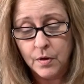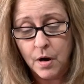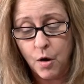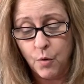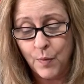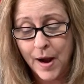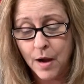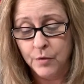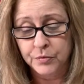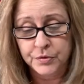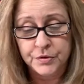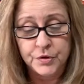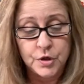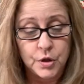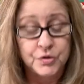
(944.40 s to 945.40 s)
around,
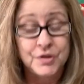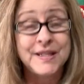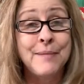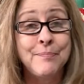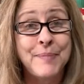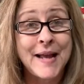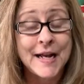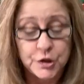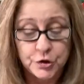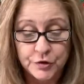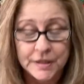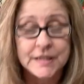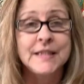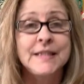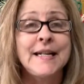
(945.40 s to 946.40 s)
you know, St.
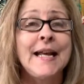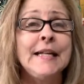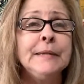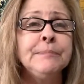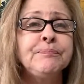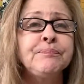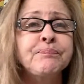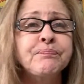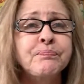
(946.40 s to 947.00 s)
Patrick's Day.